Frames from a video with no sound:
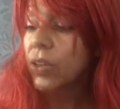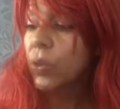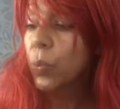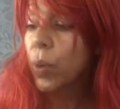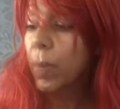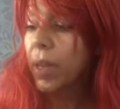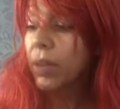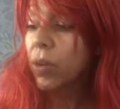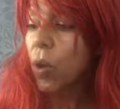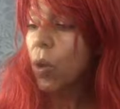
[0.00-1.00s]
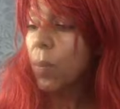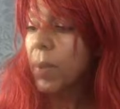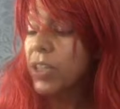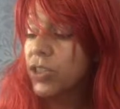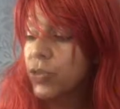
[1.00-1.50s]
the woman all
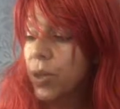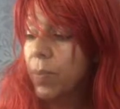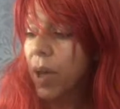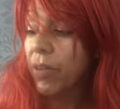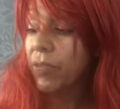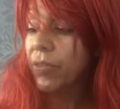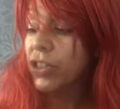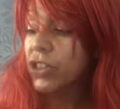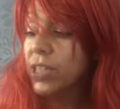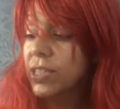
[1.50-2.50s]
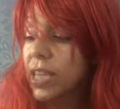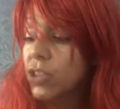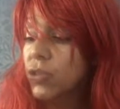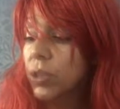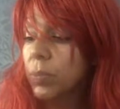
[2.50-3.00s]
men dream of. She is
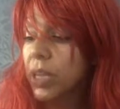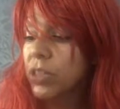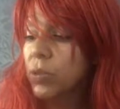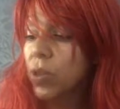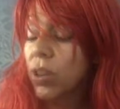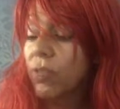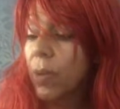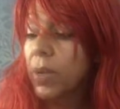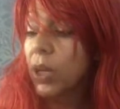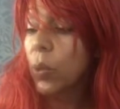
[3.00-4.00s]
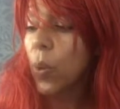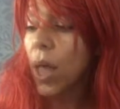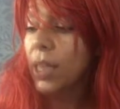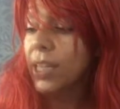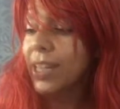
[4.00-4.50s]
naturally blessed with all the feminine
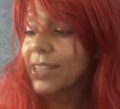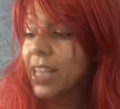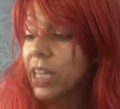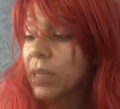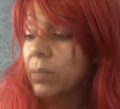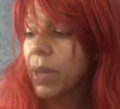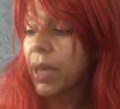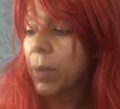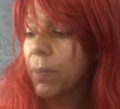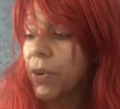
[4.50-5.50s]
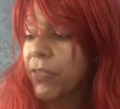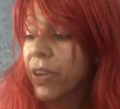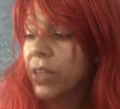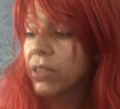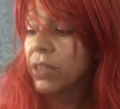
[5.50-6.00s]
qualities that can make a
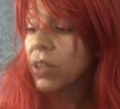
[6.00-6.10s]
perfect